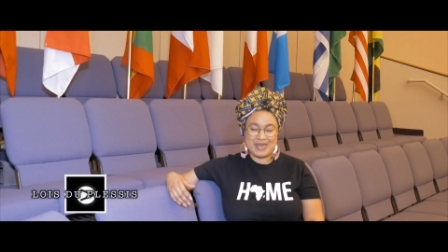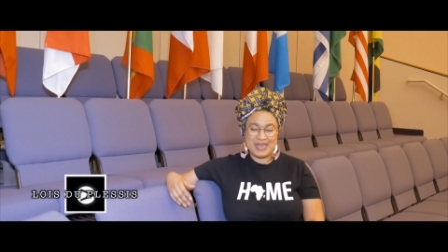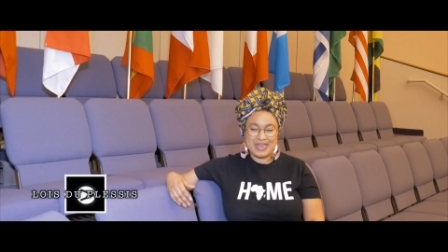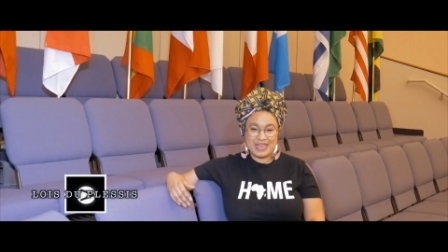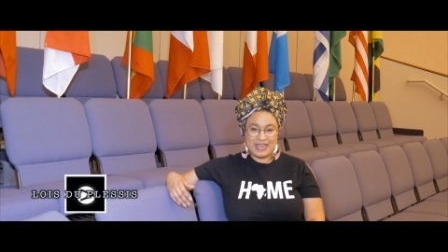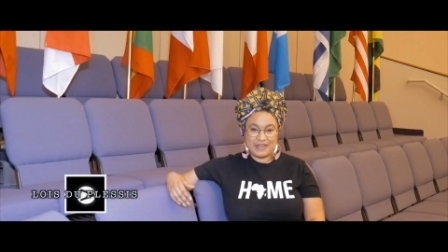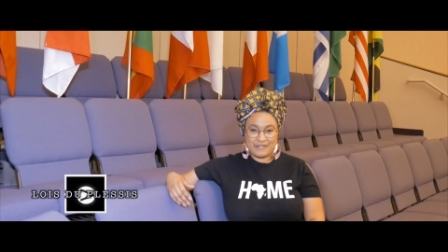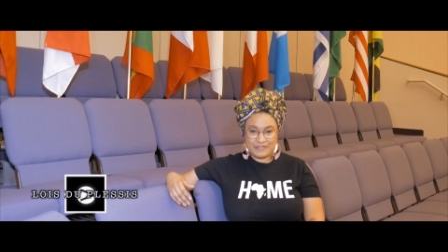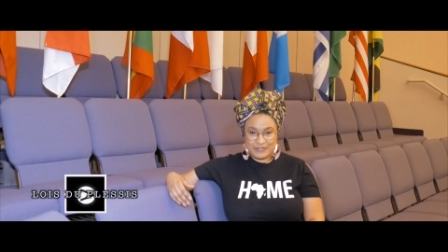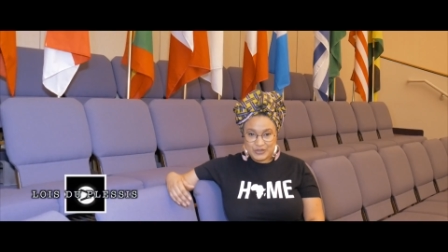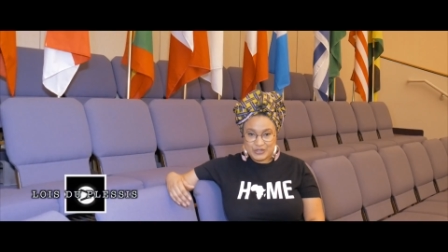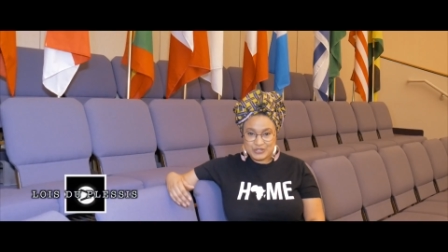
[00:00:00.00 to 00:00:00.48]

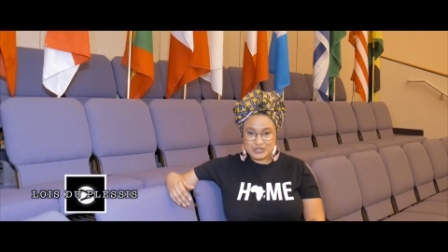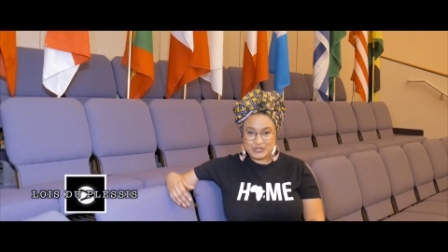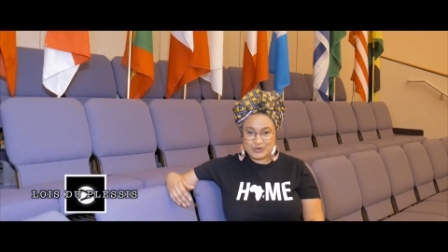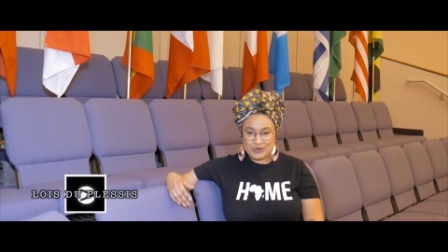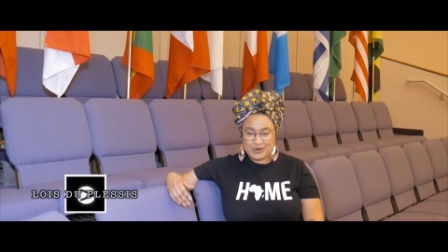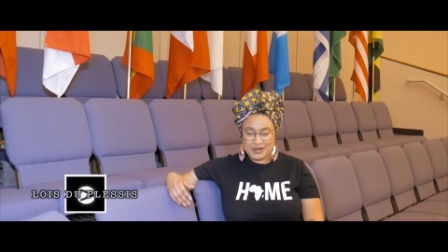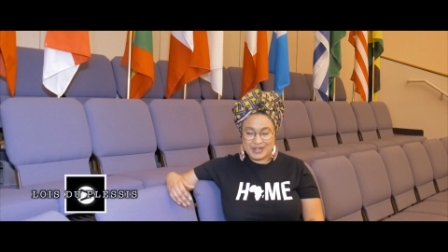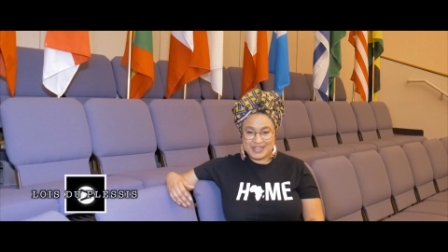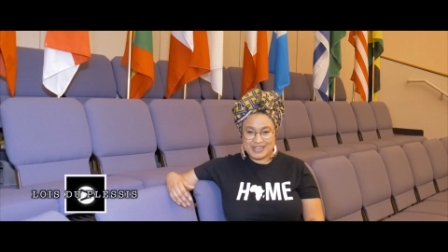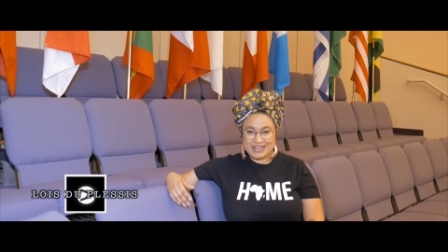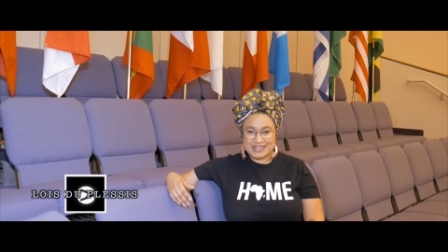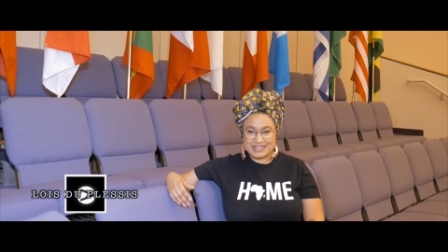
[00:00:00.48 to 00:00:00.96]
If you're
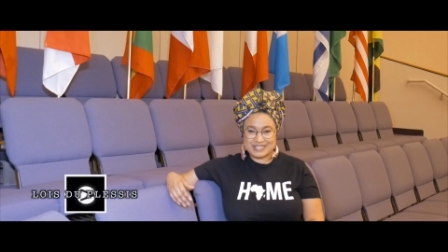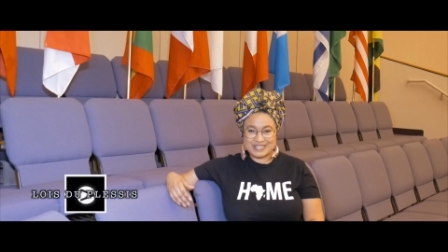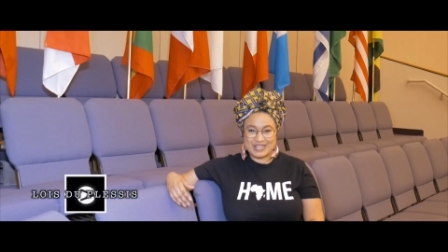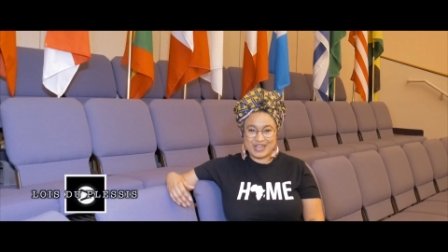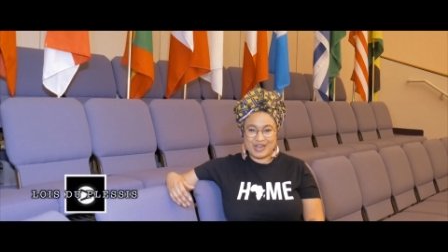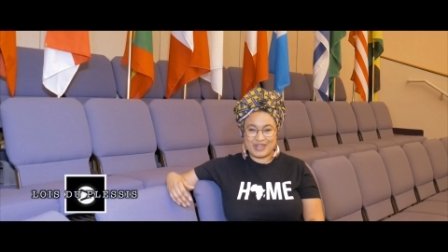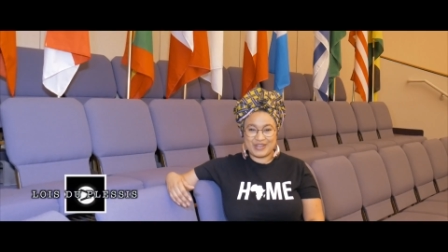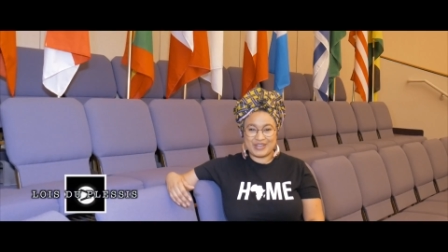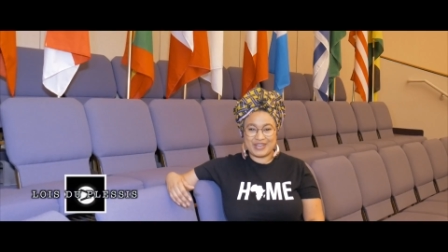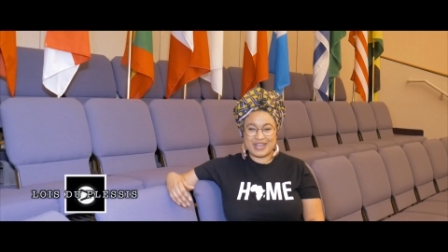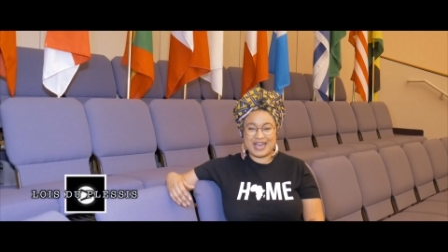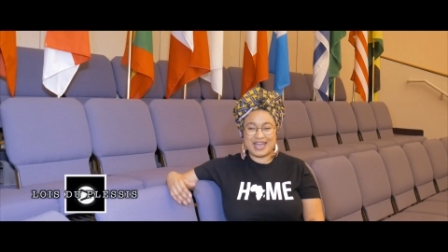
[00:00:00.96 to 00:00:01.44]
joining us
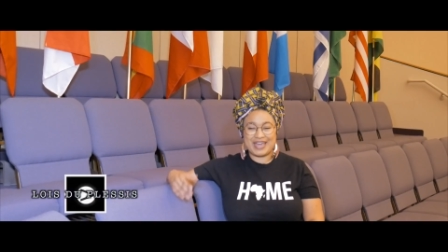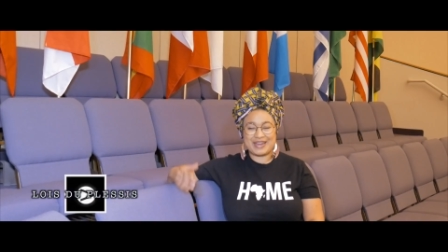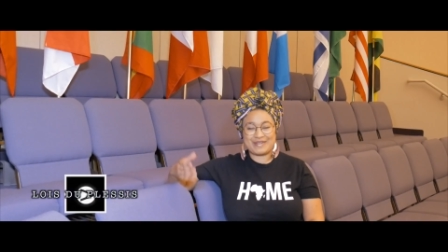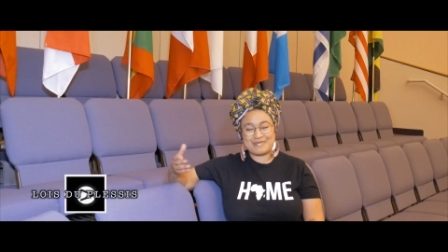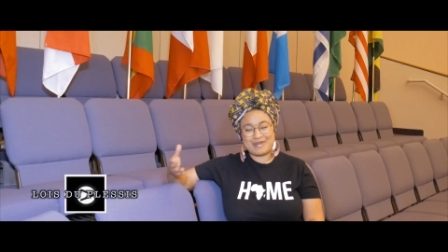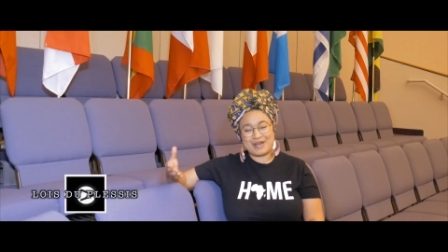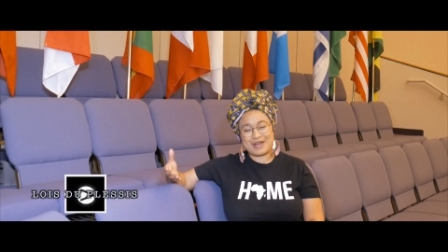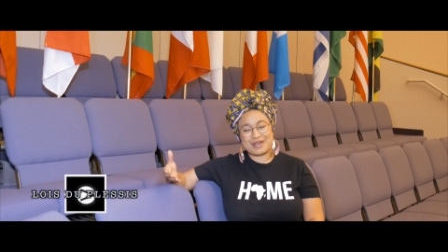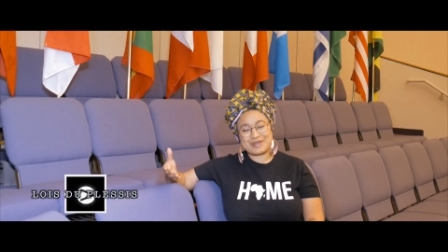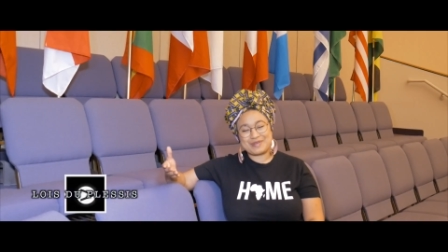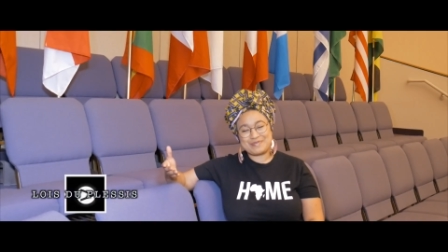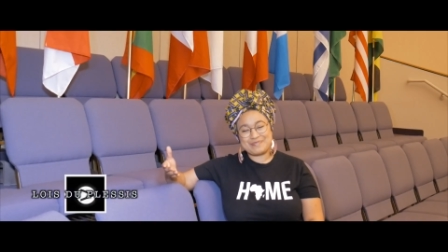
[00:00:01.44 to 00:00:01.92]
online,
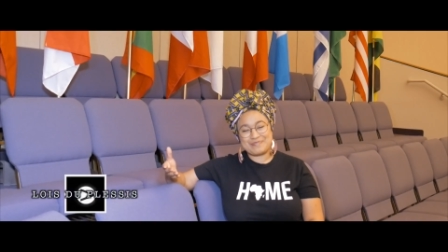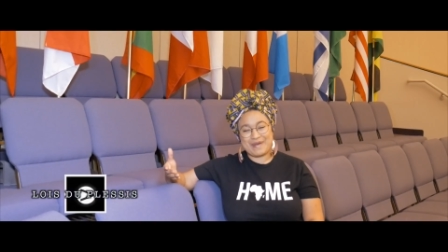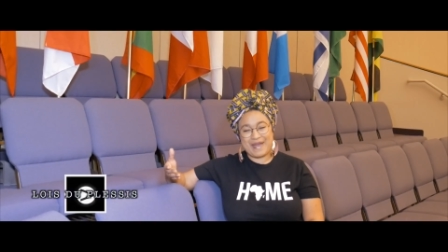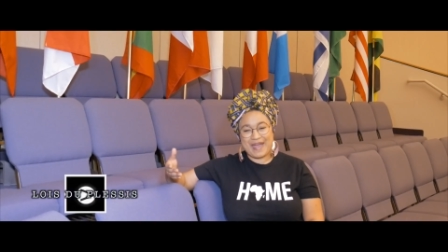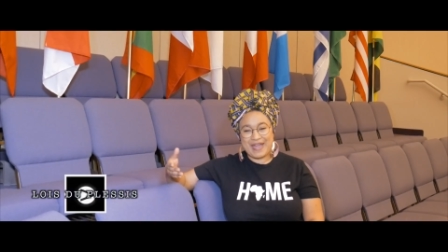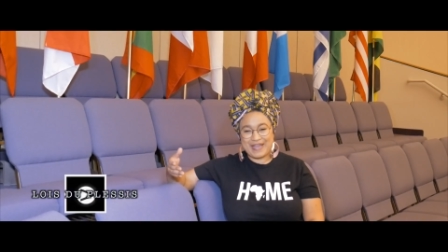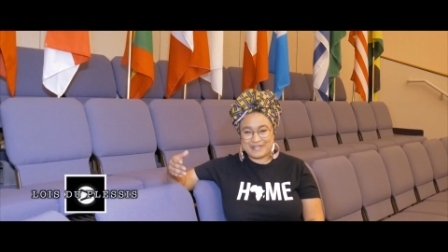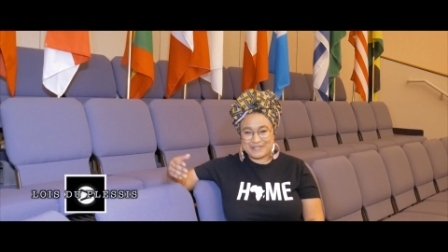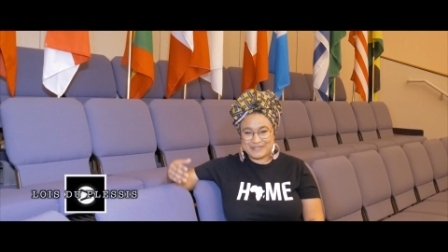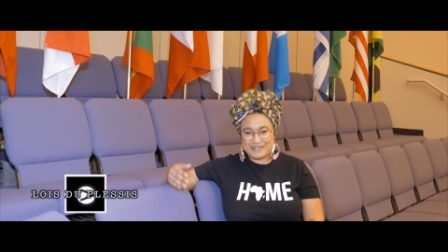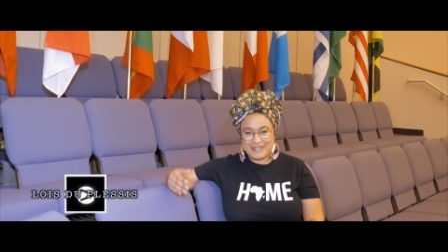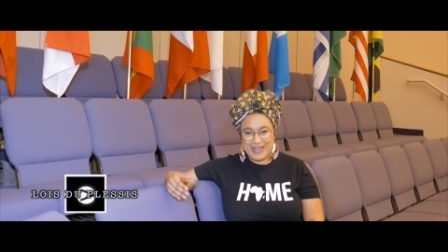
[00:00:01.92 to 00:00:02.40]
welcome
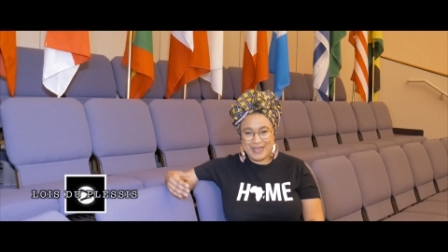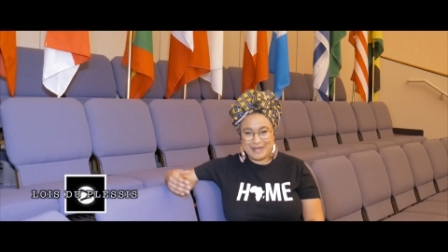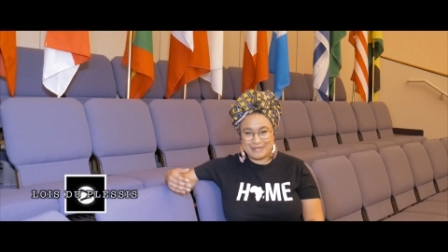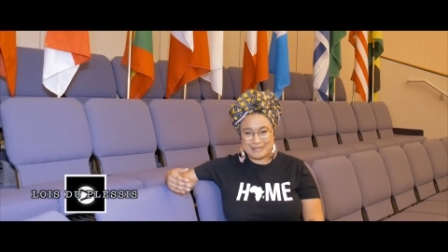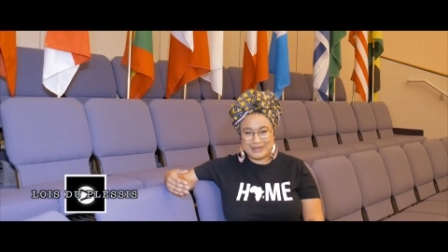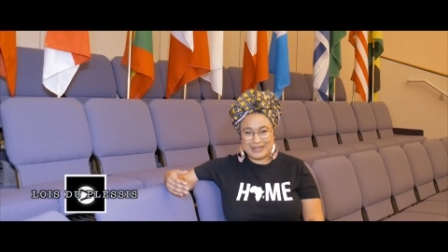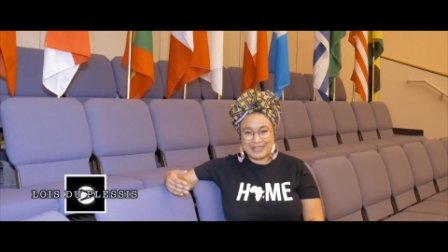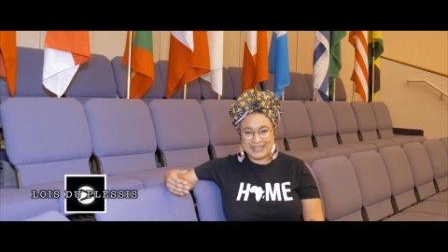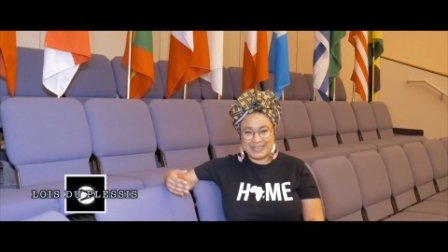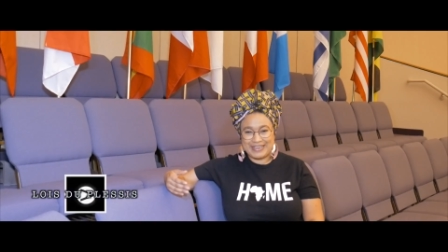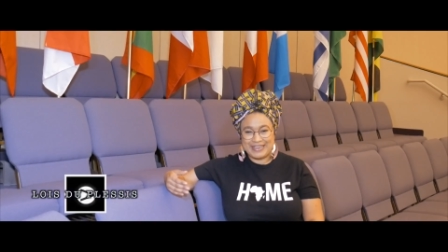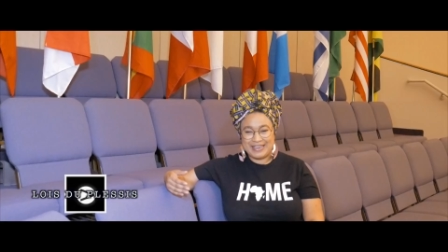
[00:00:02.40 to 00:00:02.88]
back,
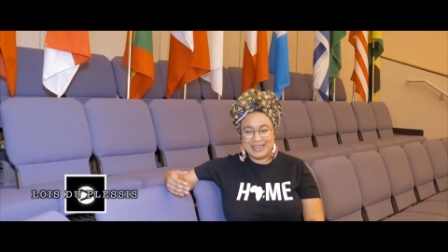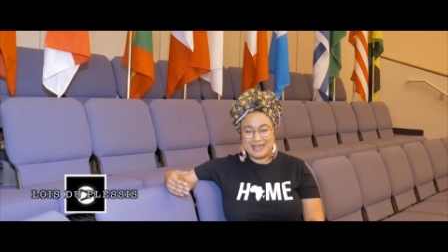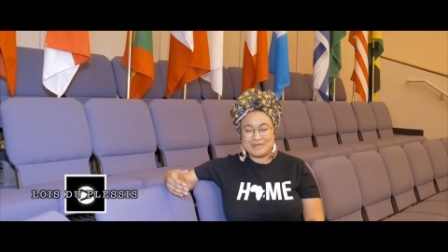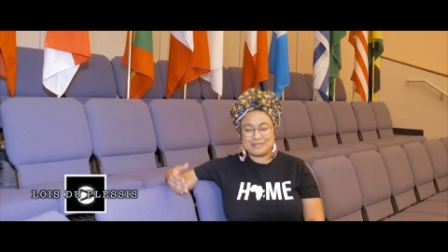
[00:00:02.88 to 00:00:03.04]
family.